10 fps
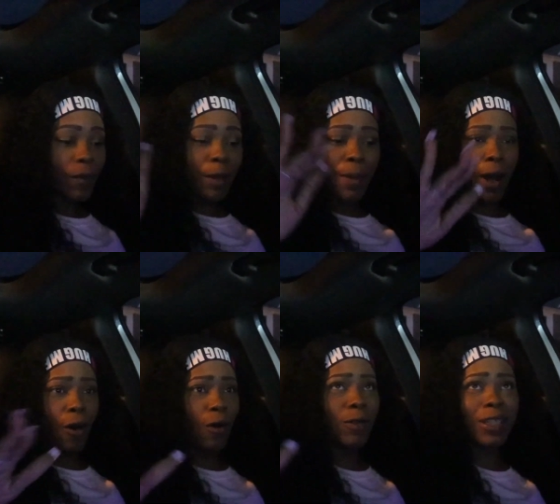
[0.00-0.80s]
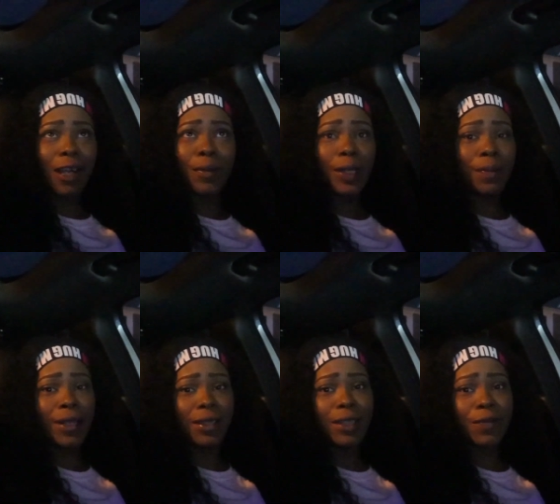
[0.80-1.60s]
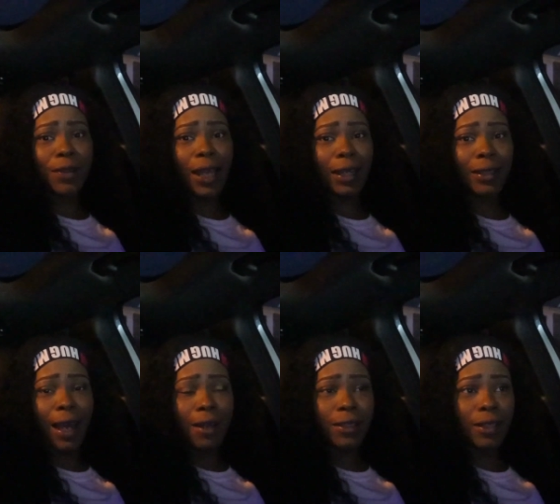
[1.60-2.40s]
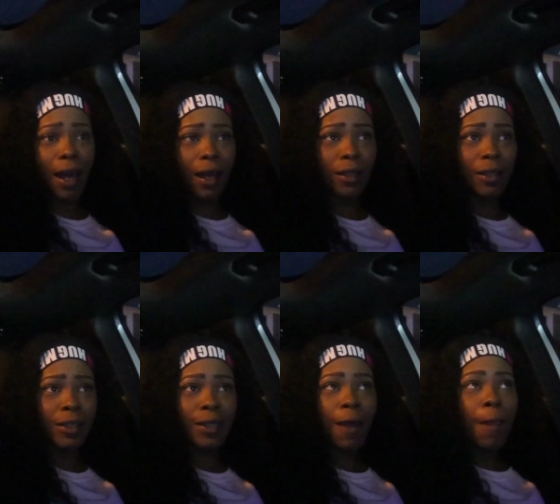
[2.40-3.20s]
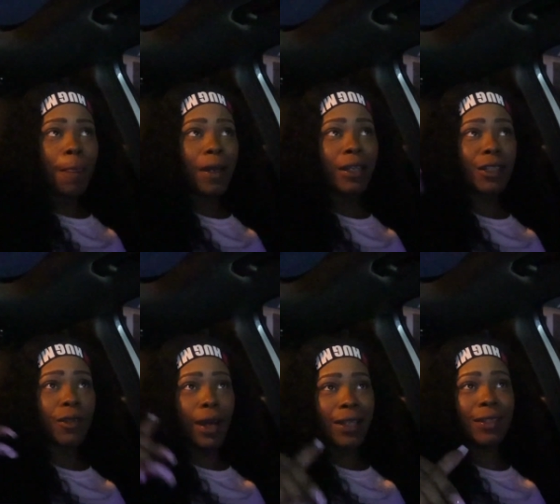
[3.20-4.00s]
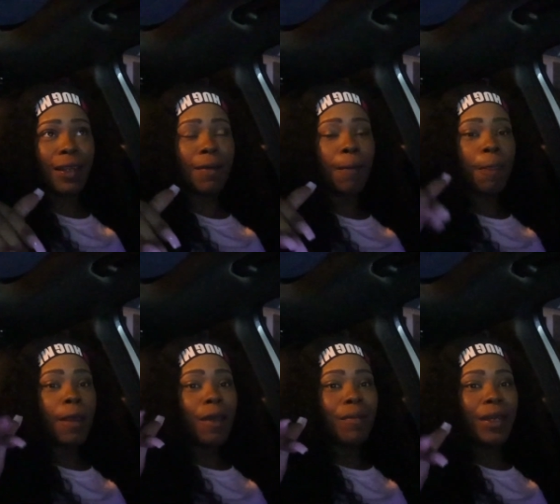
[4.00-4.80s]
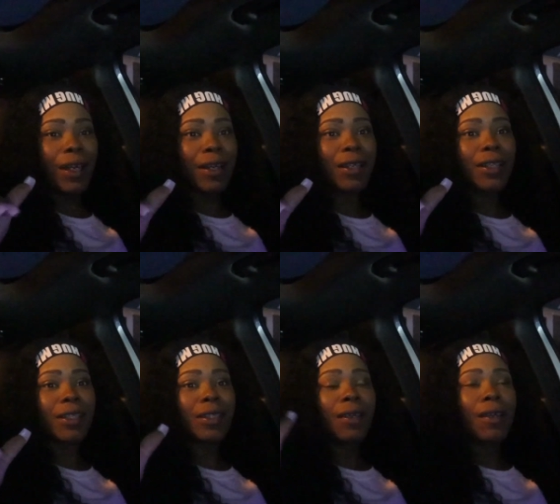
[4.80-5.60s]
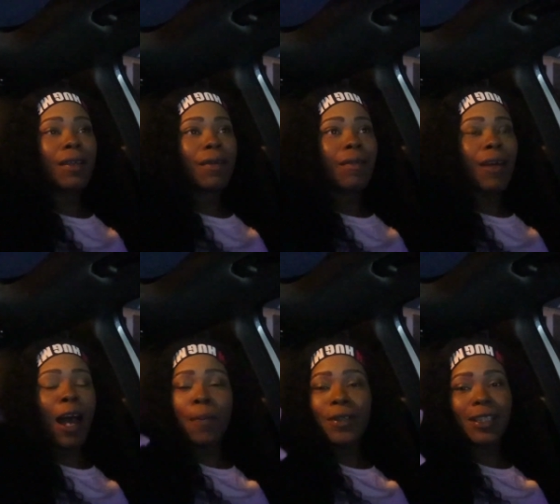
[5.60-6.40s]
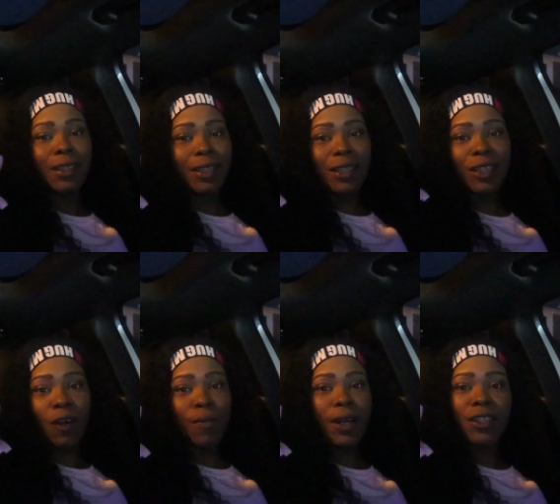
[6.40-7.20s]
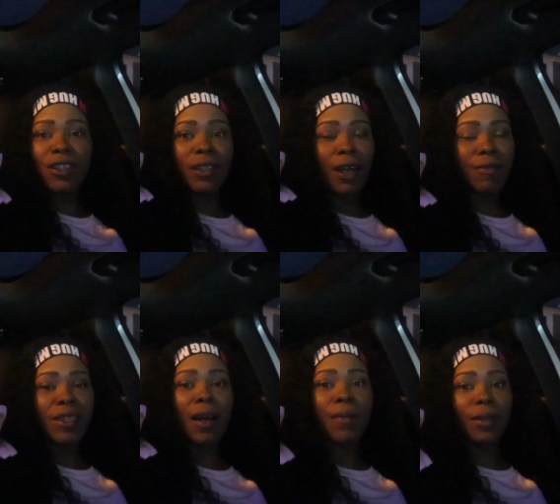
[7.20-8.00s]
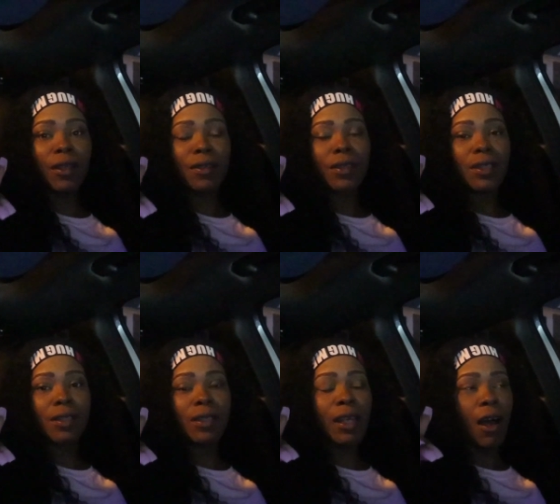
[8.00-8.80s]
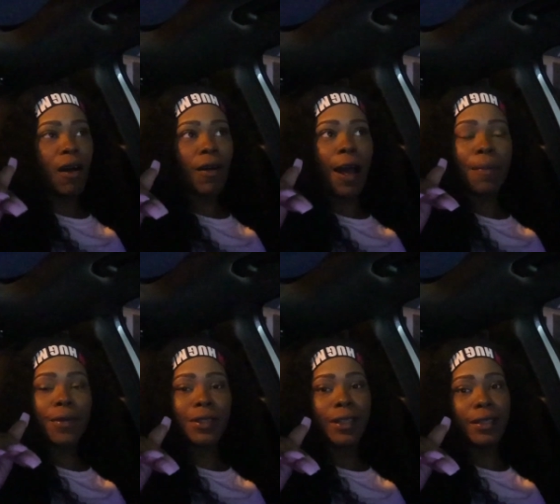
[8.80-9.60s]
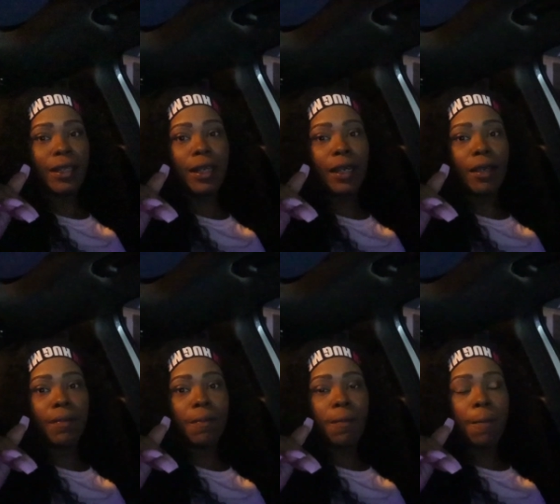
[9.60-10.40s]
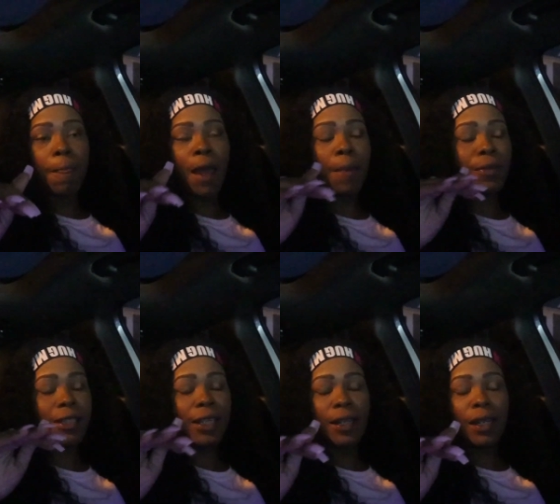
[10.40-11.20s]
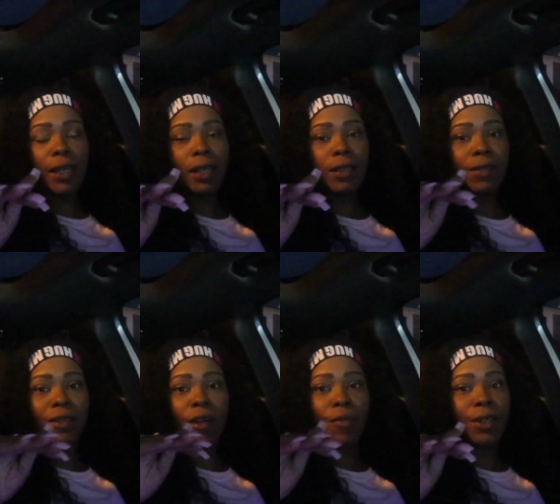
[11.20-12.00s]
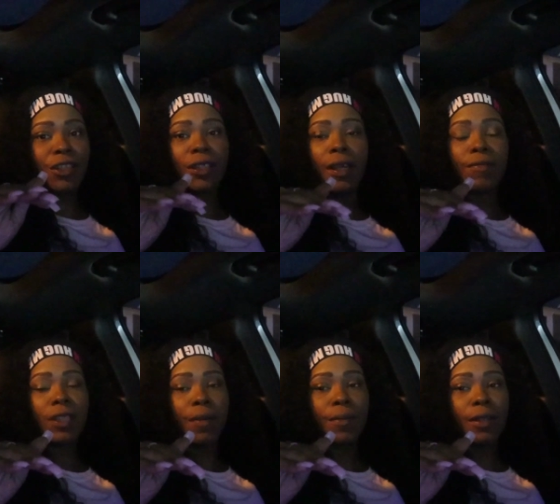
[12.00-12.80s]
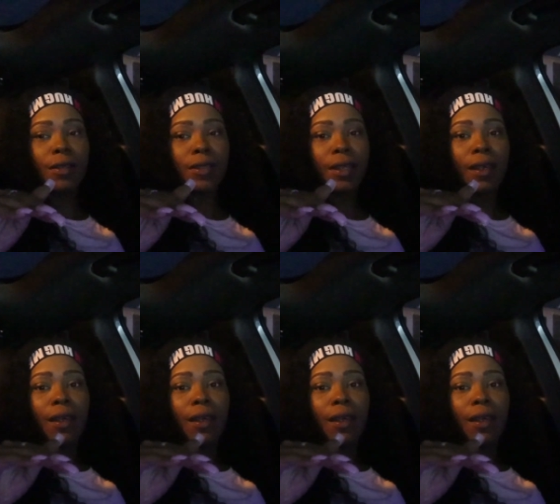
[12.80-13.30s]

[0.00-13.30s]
my whole tumbler business for like $1,000. And it's crazy, because I pretended so much to love tumblers. Y'all, I pretended it. I pretended so much to love tumblers.